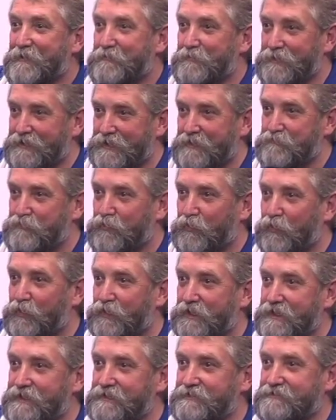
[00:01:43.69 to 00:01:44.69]
but then
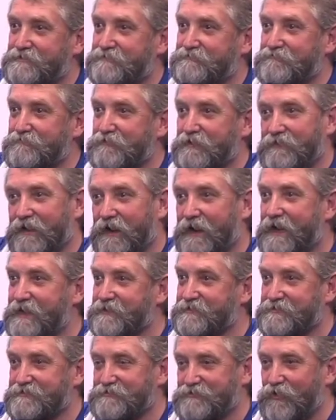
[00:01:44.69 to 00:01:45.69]
Porties, in the
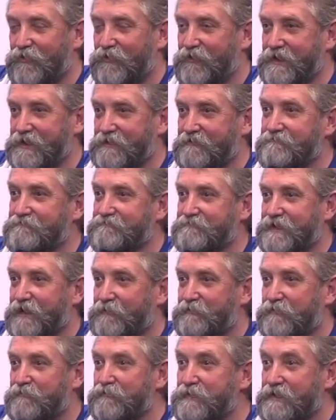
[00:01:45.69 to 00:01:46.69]
last dying
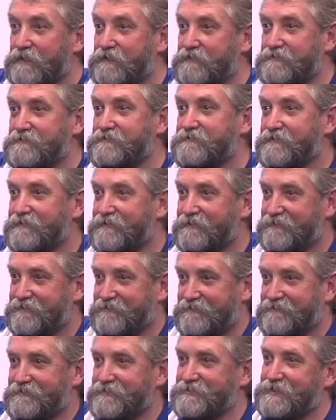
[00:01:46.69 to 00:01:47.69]
couple of minutes,
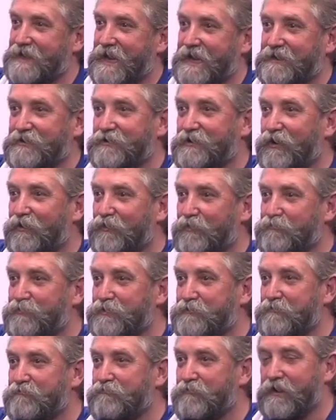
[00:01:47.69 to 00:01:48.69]
snagged a goal that
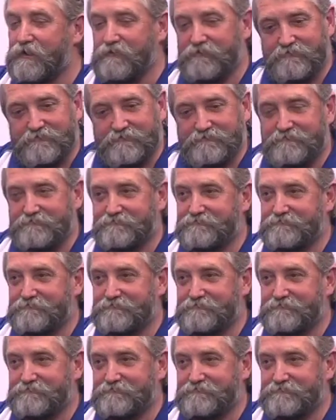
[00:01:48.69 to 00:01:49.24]
put them in front. And